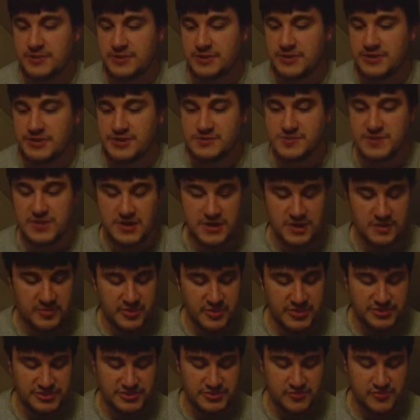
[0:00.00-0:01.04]
You know, he's been in a
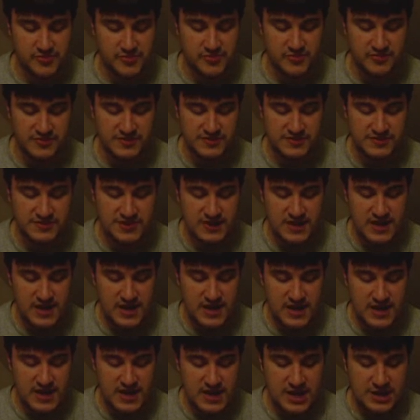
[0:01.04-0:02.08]
bunch of movies.
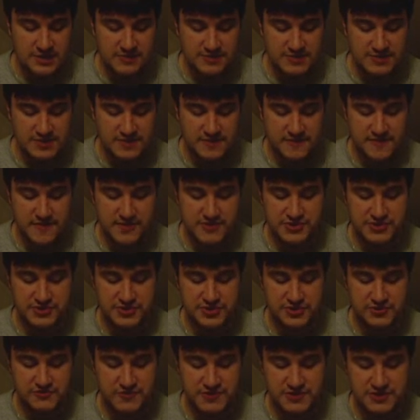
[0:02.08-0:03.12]
He was in the first
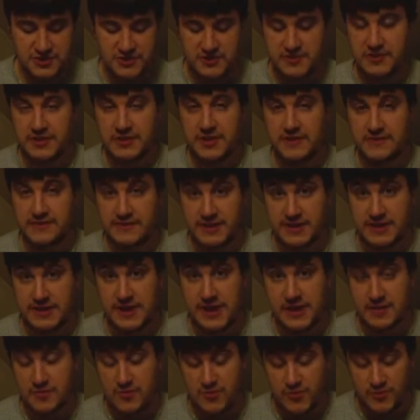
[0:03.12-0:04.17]
2 Return of the Living
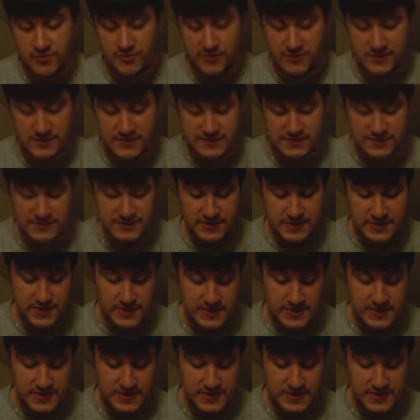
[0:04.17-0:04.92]
Dead movies.